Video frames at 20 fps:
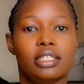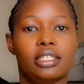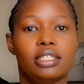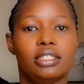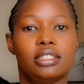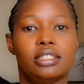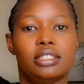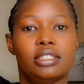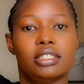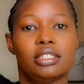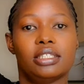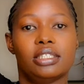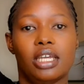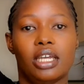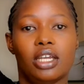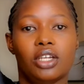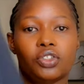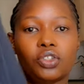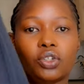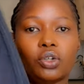It's just
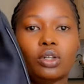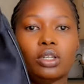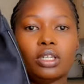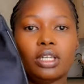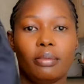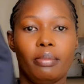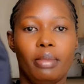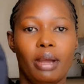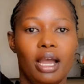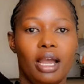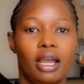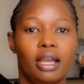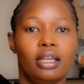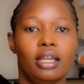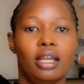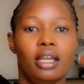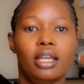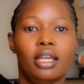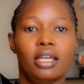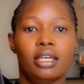a shoulder bag.